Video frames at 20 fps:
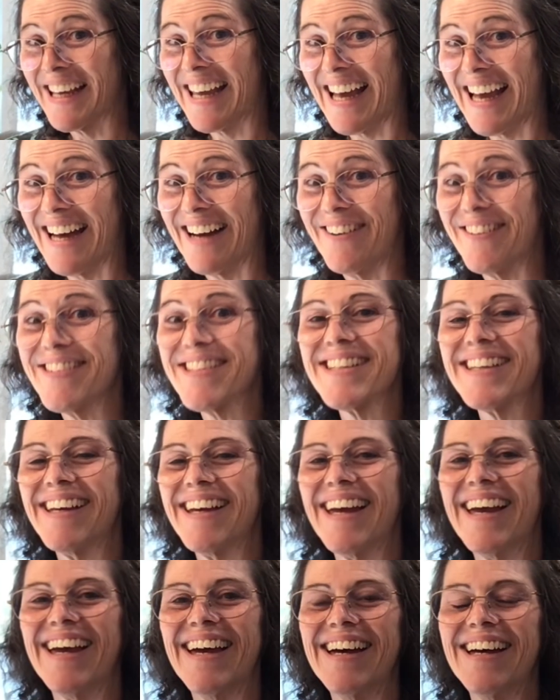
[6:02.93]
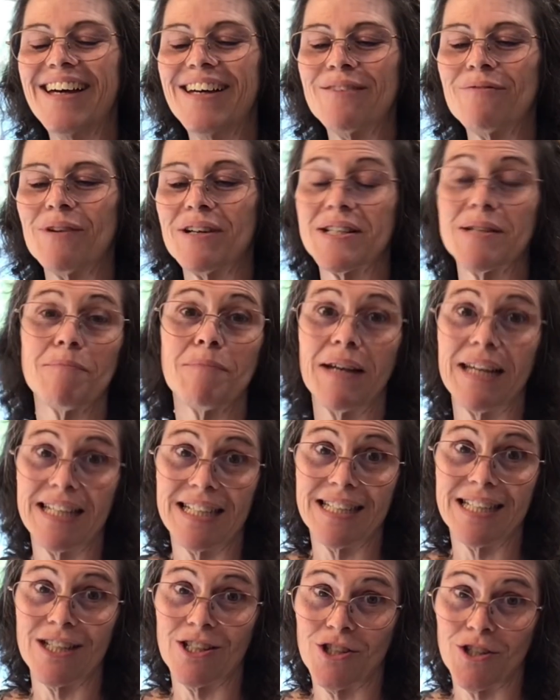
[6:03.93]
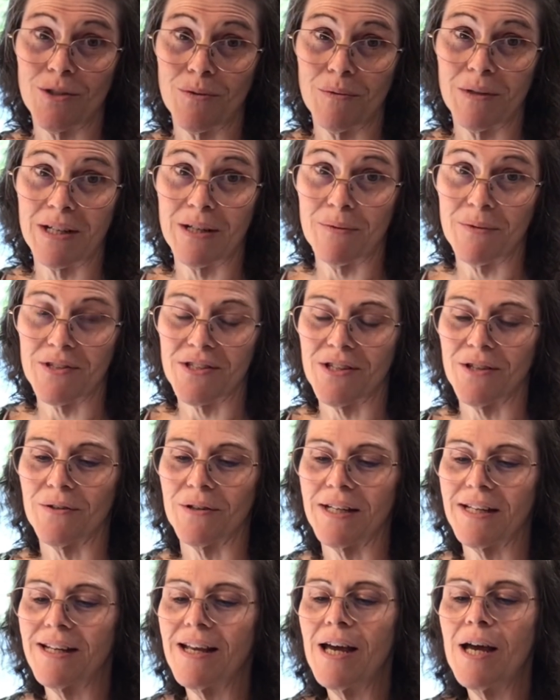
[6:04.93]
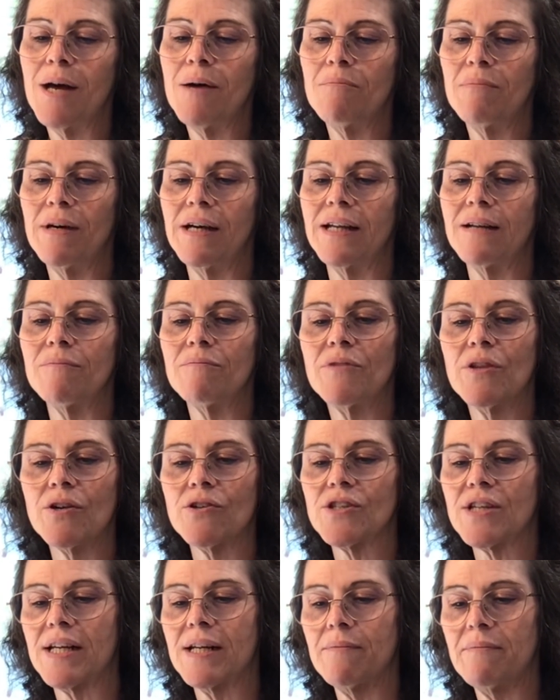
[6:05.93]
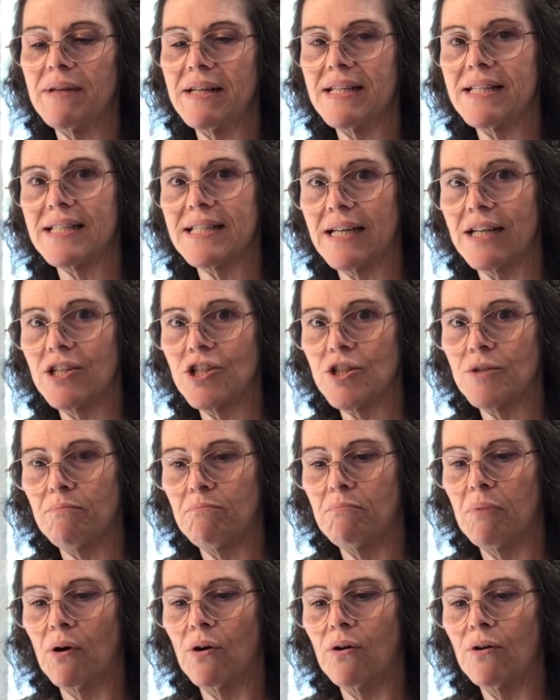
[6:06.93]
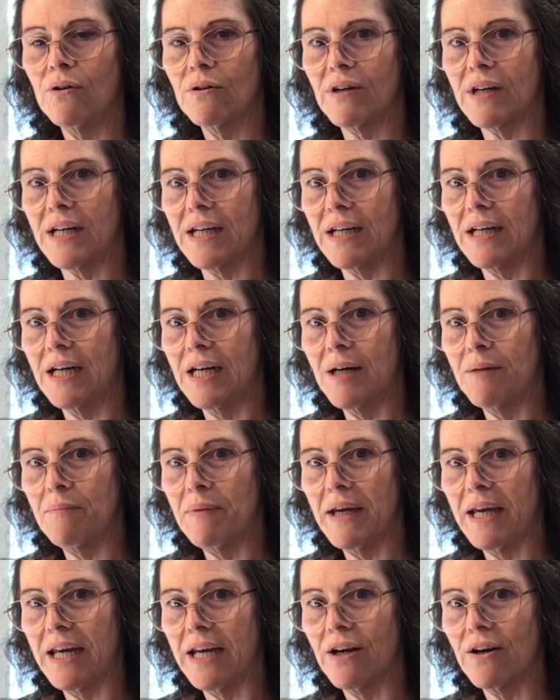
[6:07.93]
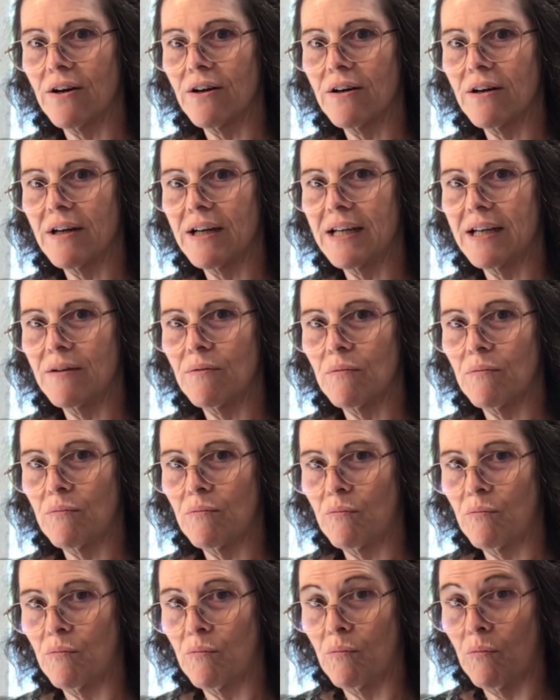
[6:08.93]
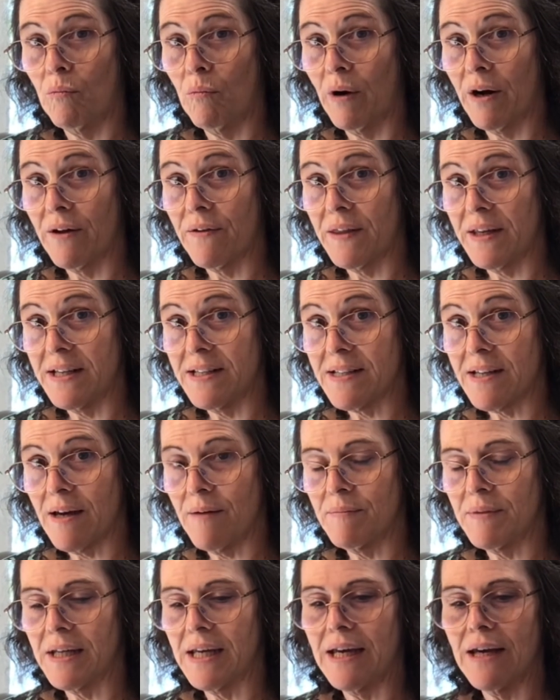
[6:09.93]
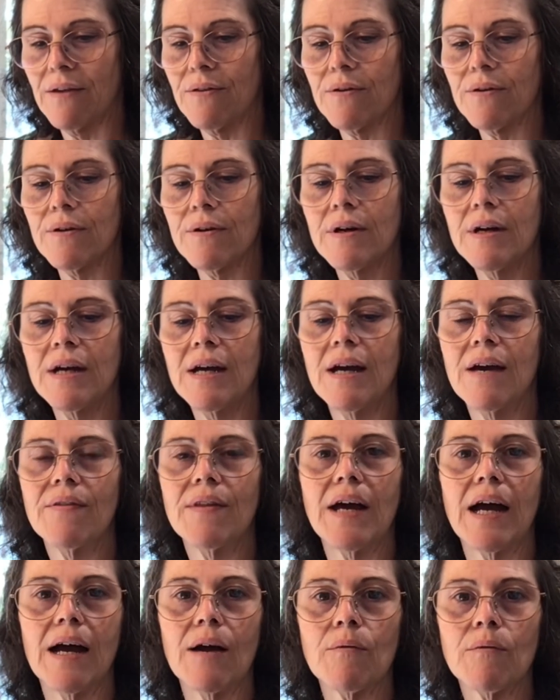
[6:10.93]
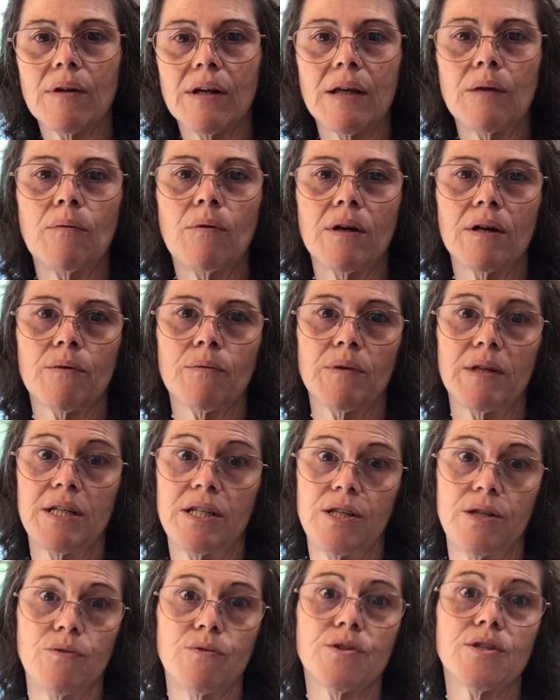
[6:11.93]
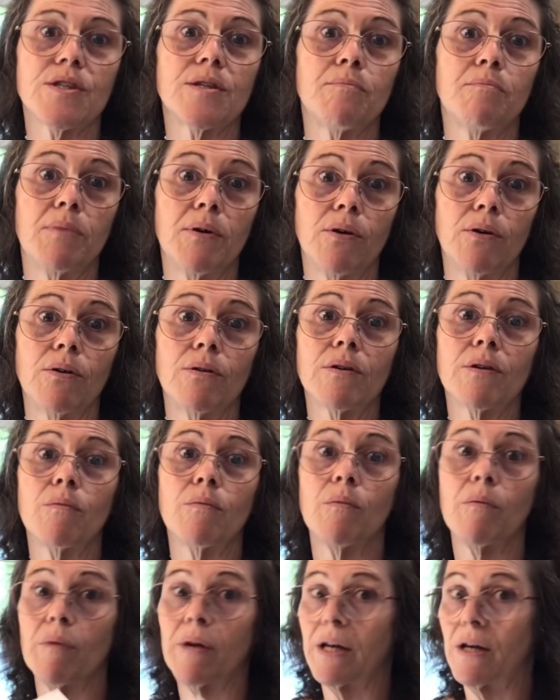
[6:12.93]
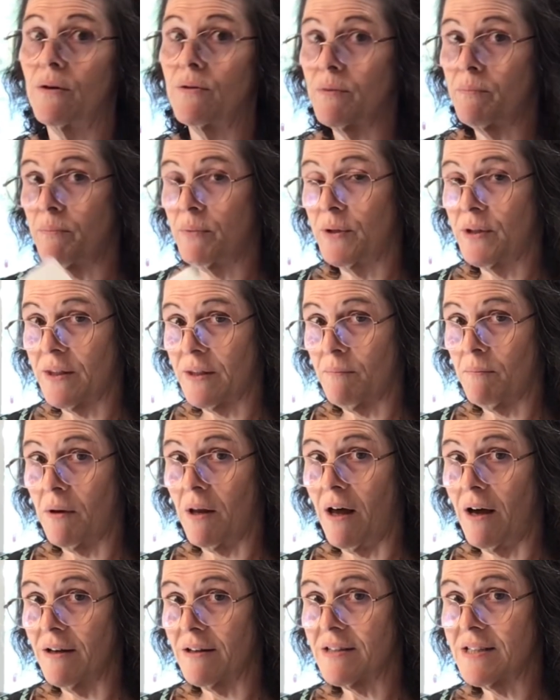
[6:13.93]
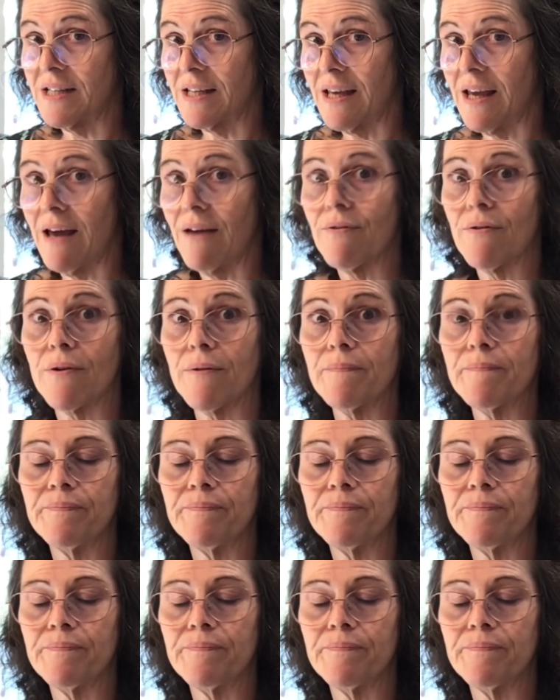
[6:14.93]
house and wasn't paying attention to what I was doing. But there's going to be such bulk up here where these come together that I really want to reduce the bulk when we go to put the block together.